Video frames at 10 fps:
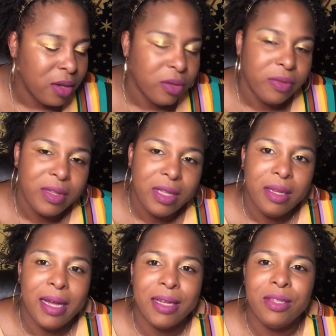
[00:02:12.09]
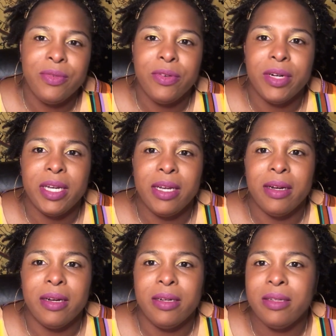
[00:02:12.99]
over the last 4
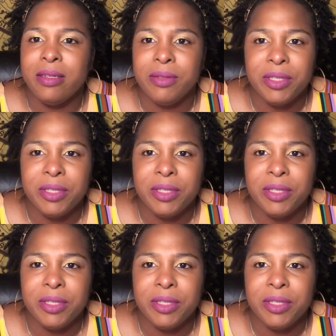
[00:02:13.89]
years,